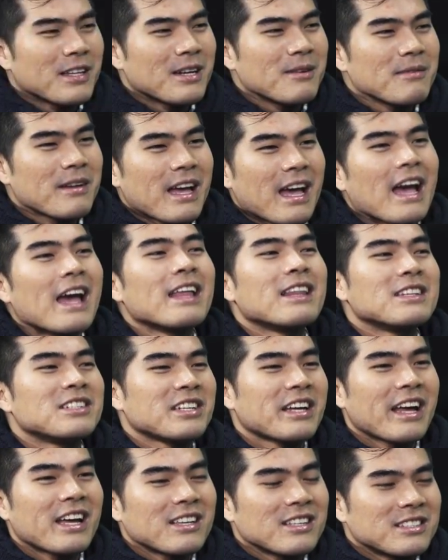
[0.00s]
for them,
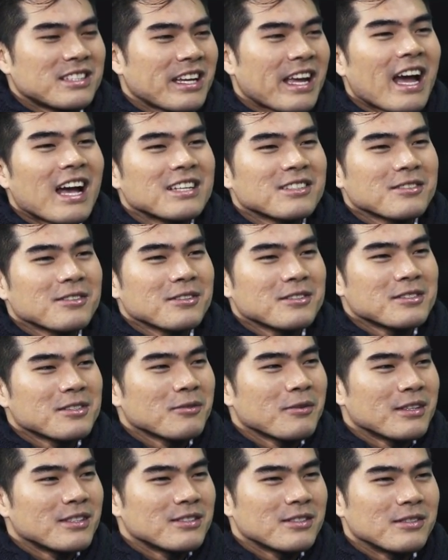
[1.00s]
and D'Angelo
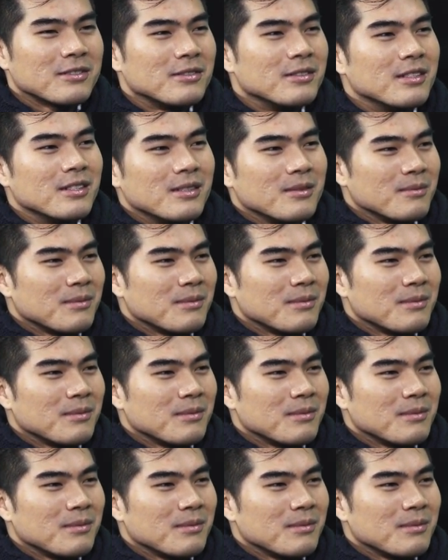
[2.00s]
is a win too,